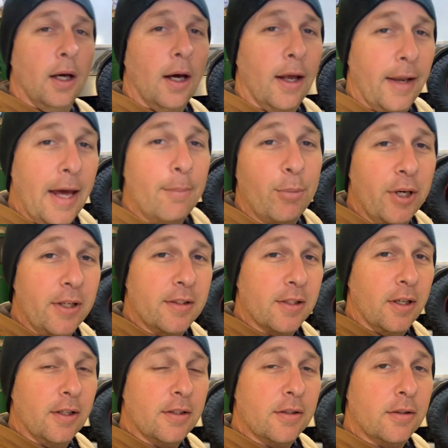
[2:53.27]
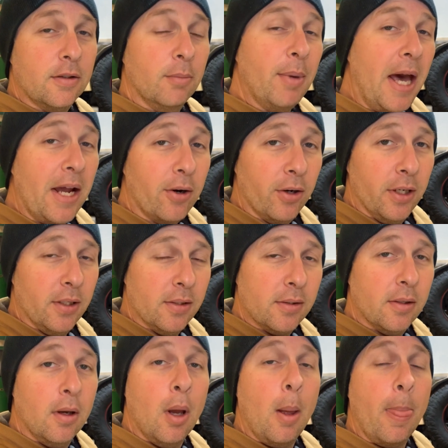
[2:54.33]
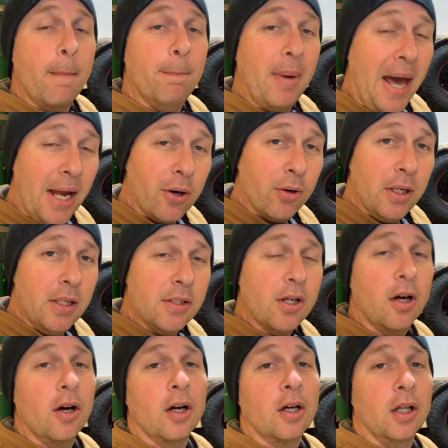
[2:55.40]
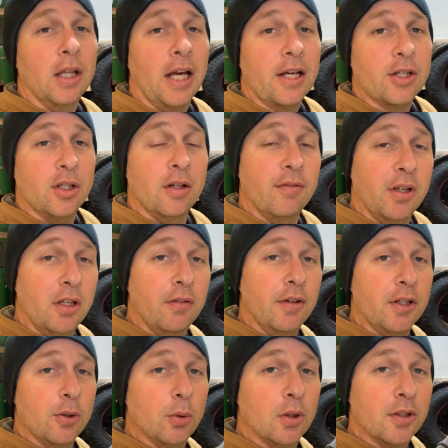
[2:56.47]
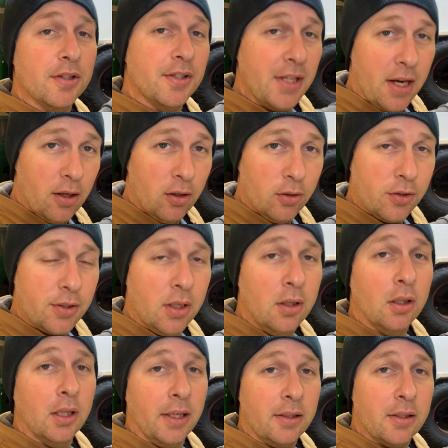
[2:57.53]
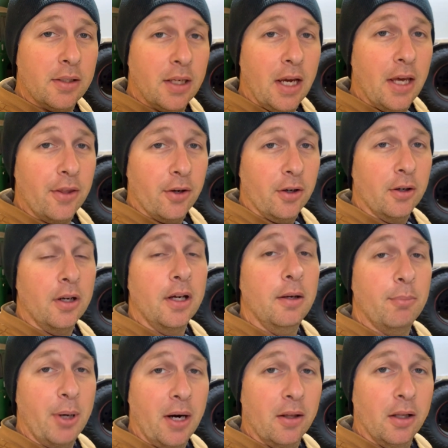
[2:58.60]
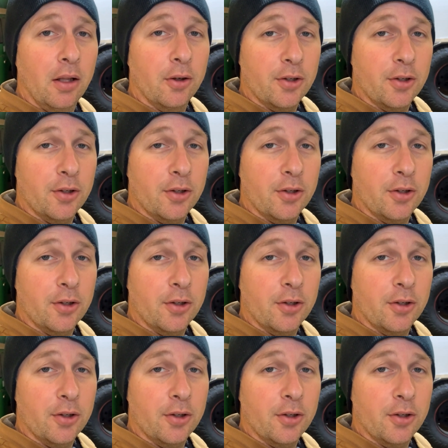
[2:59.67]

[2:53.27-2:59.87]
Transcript: And that brings us to batteries. Batteries are a collection of individual cells linked together in parallel or